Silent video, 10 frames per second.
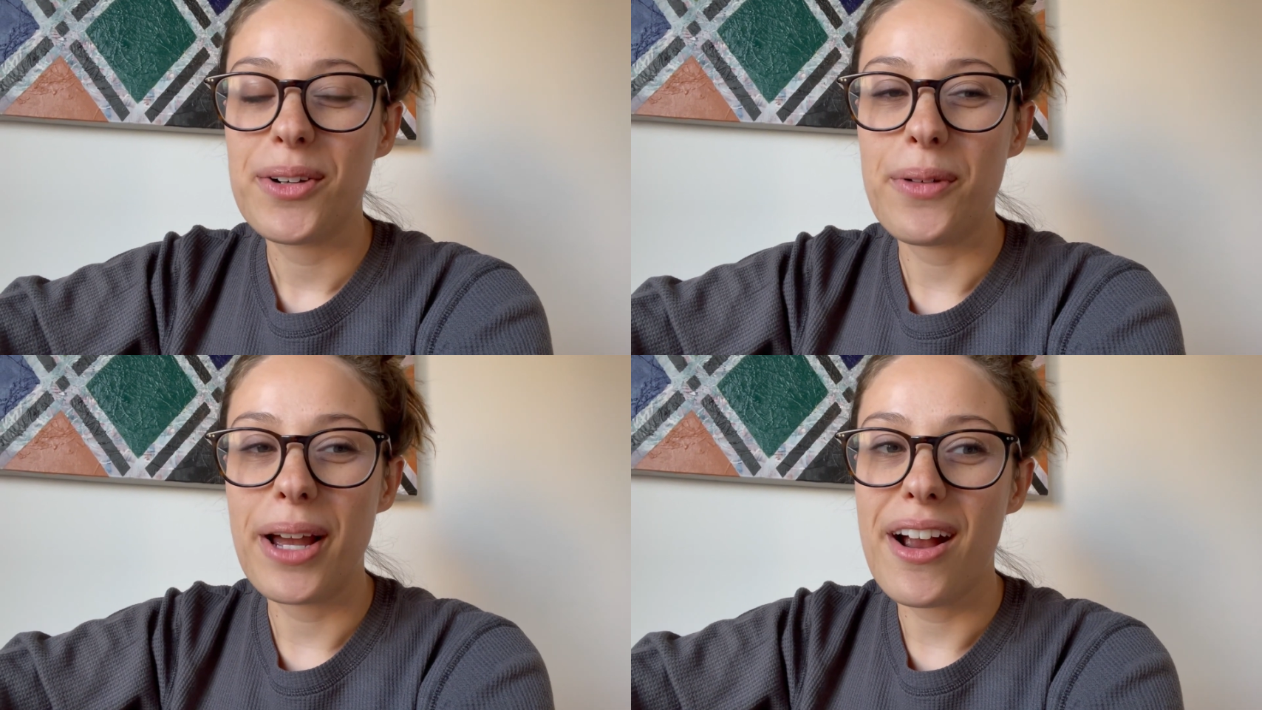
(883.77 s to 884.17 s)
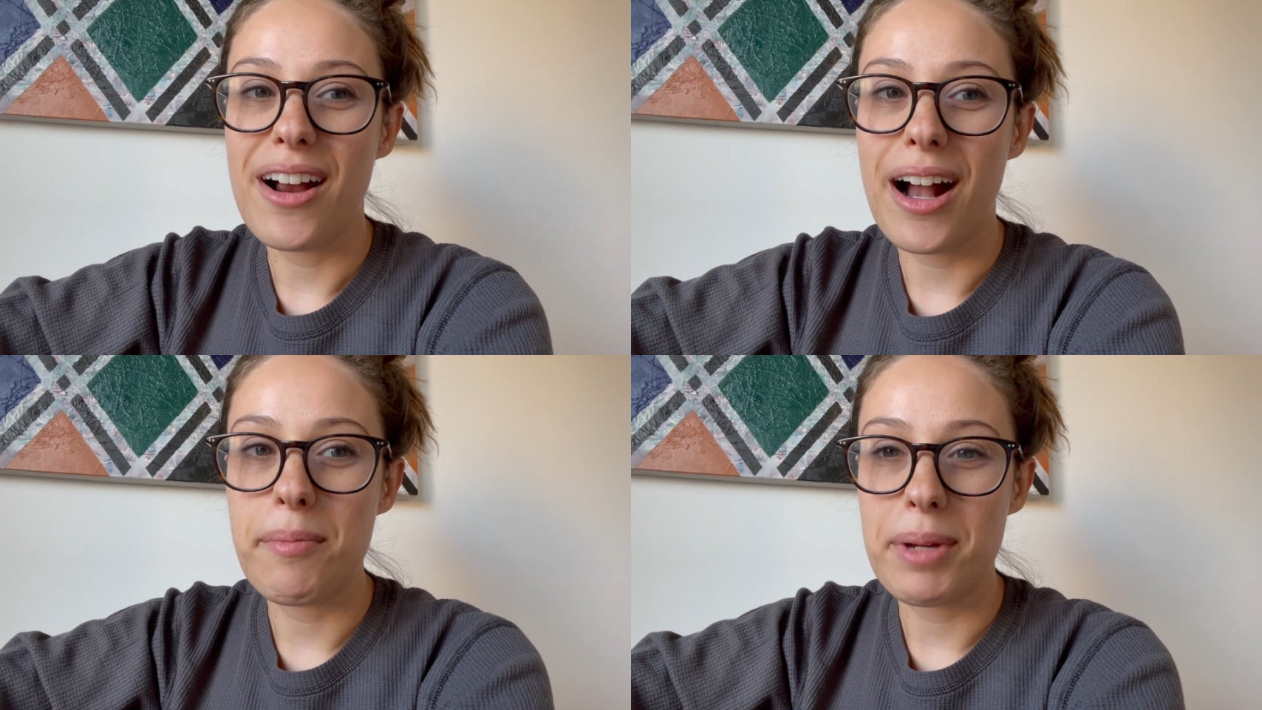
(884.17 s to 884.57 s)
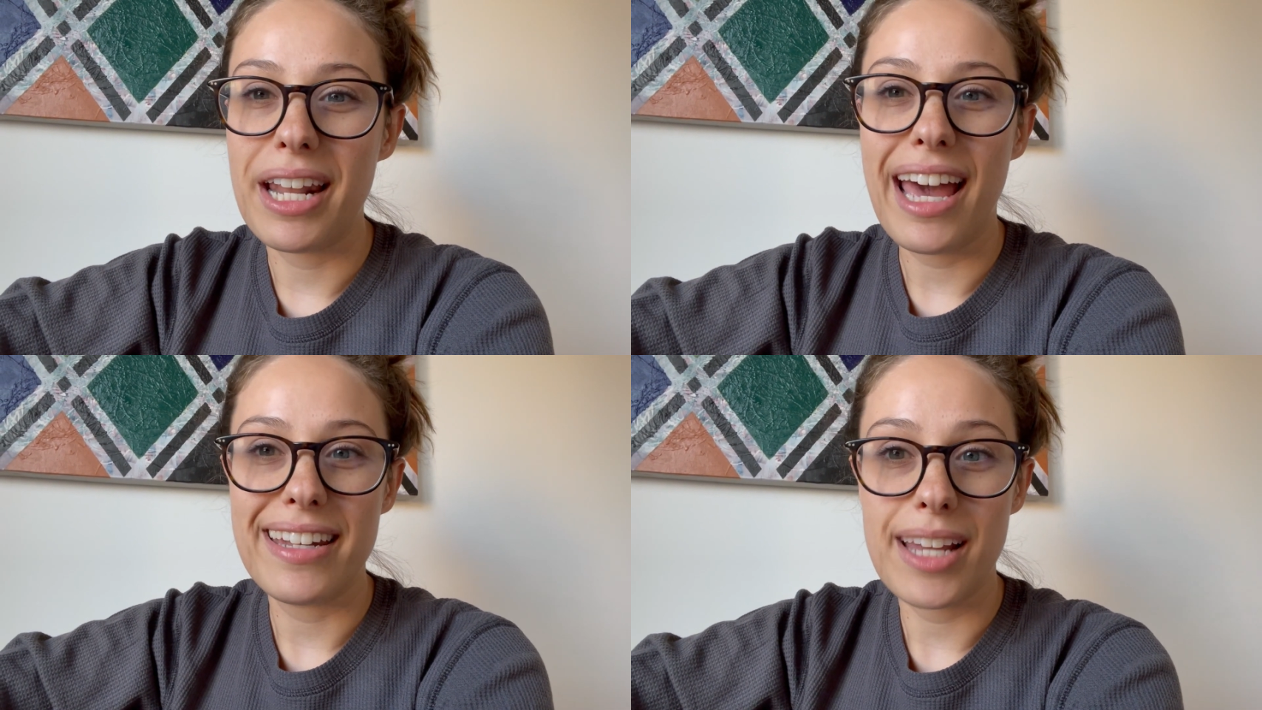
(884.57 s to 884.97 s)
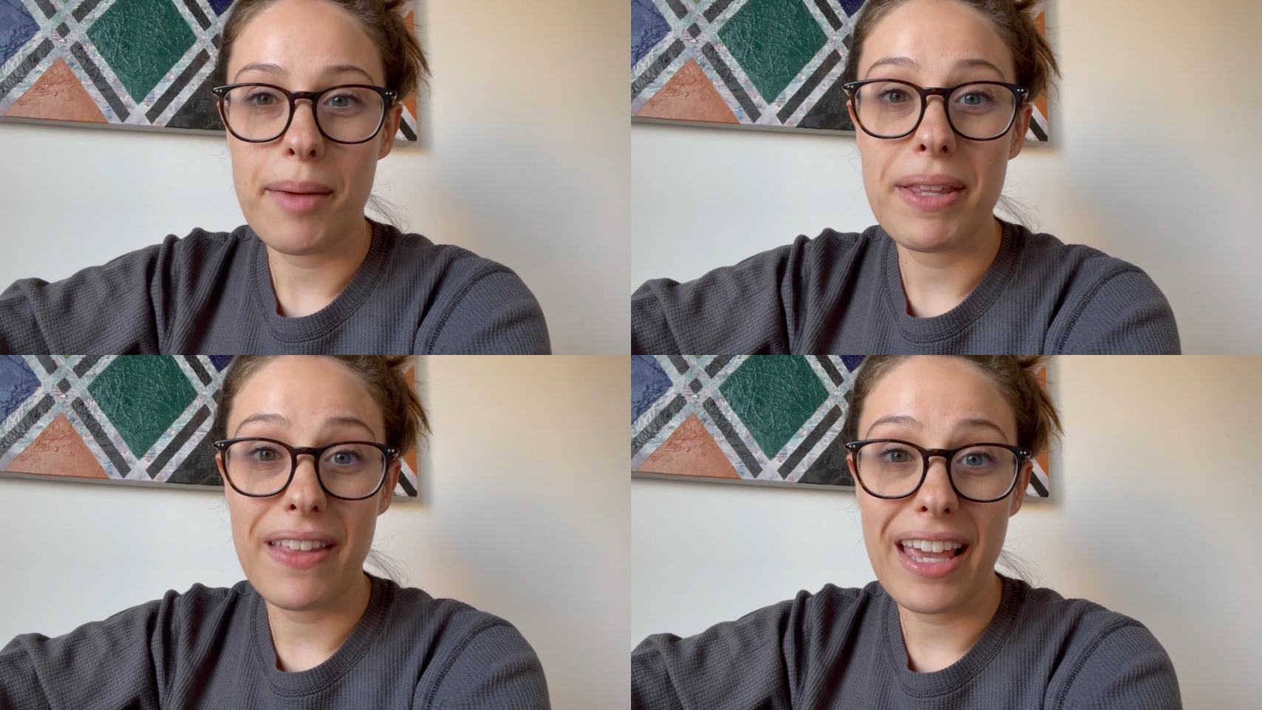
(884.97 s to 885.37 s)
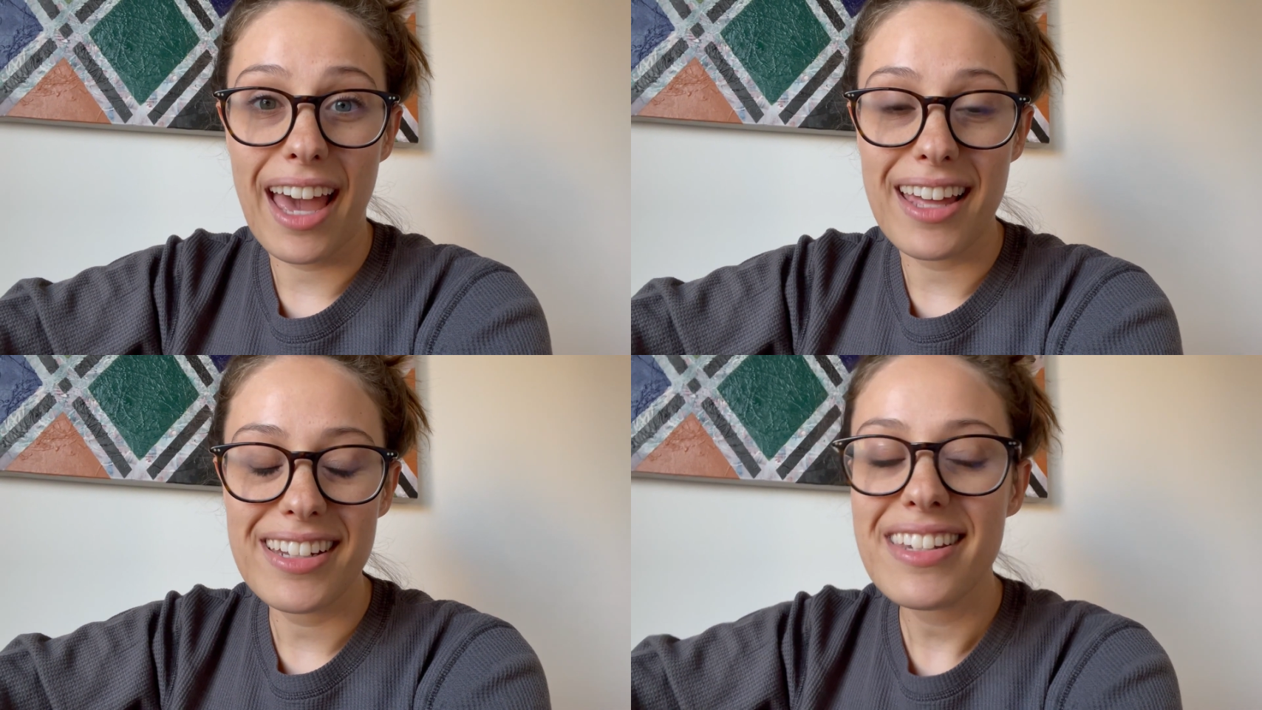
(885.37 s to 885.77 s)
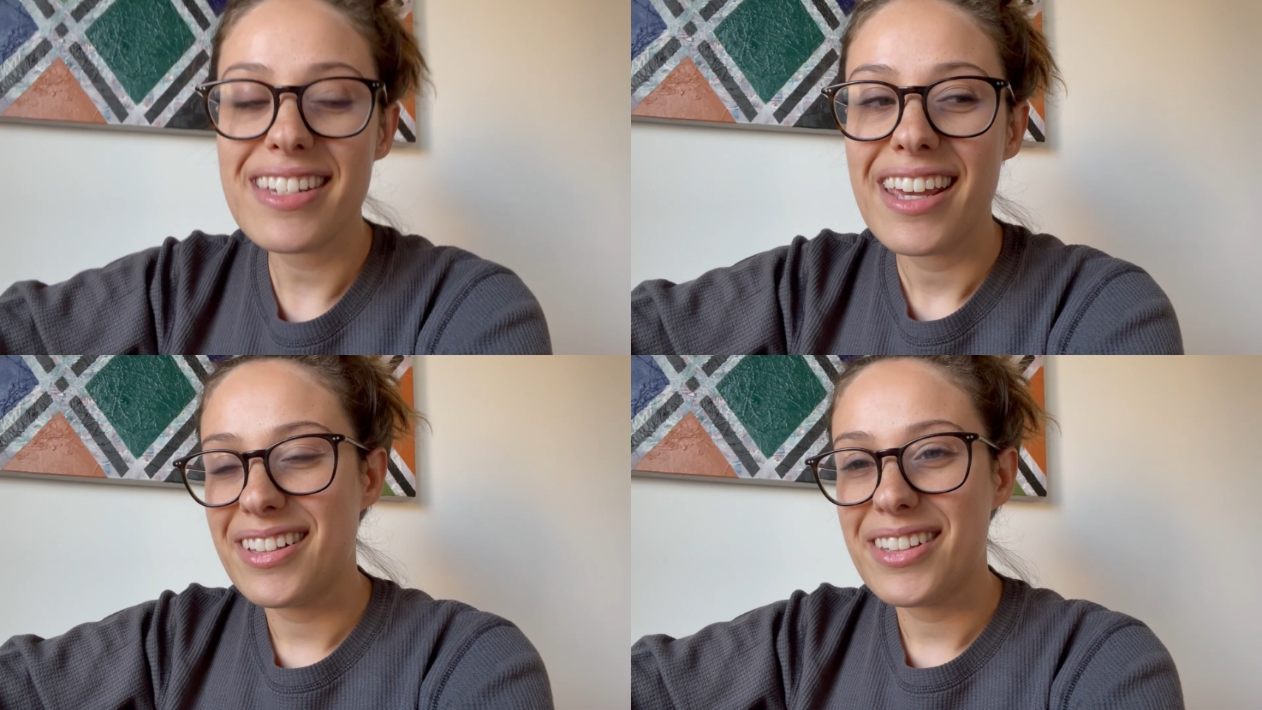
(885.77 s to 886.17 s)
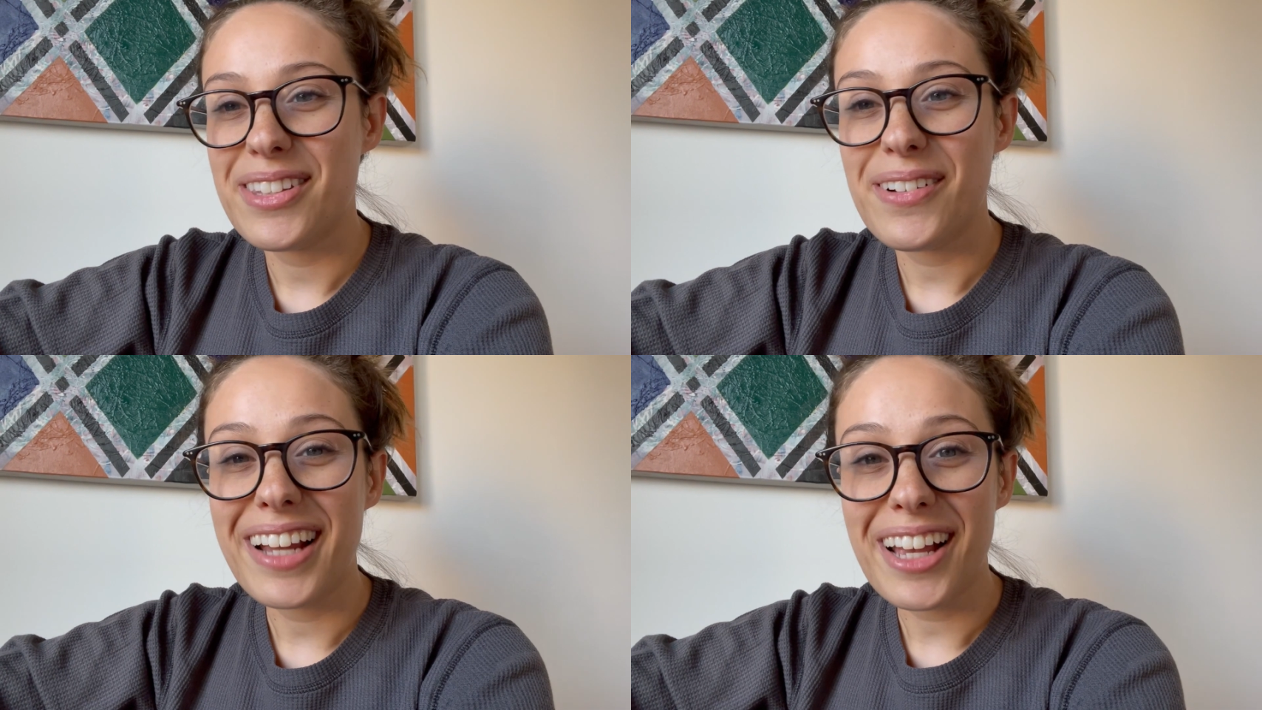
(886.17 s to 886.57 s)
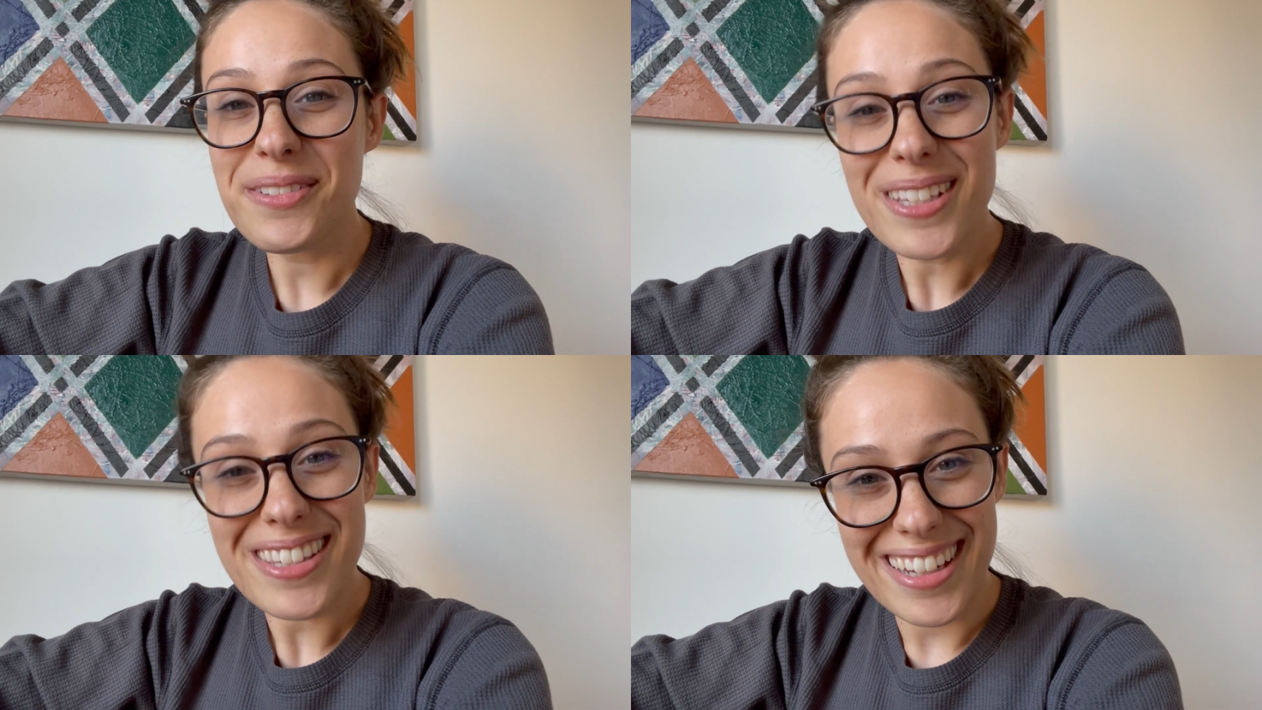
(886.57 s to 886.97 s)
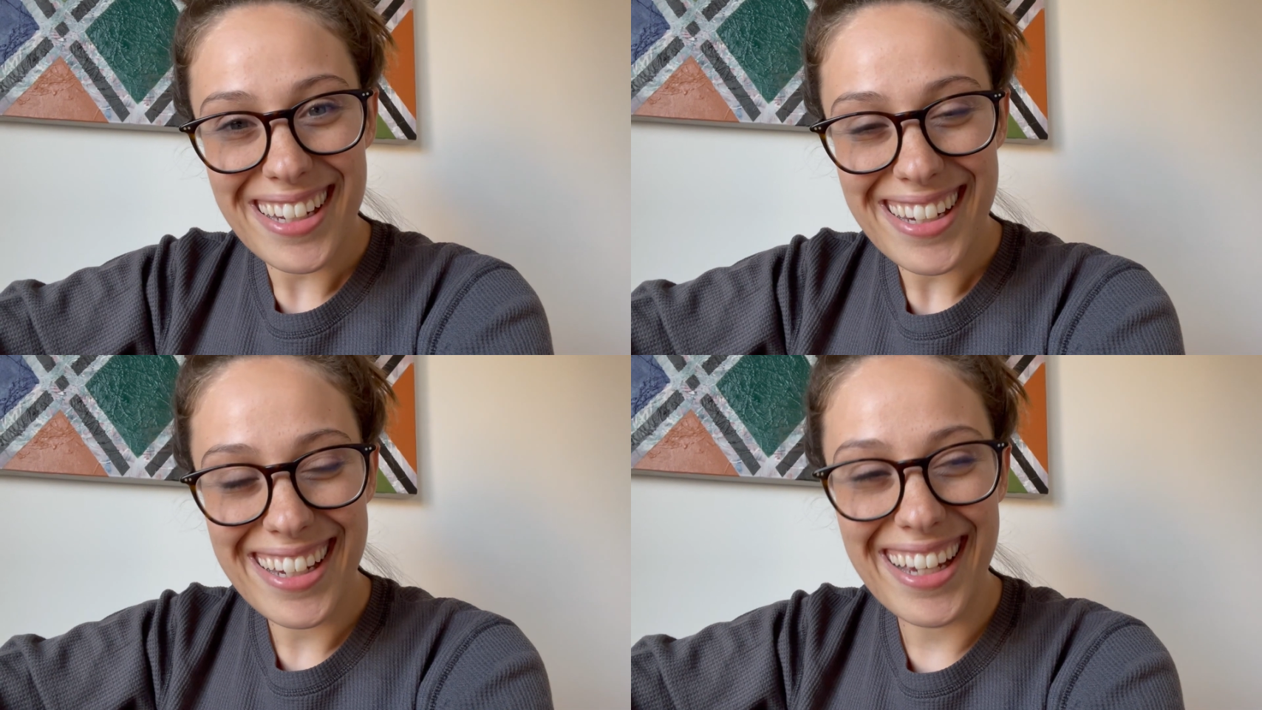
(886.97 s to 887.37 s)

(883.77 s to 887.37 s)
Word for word: where I'm going to end up in the end. So I guess we'll see.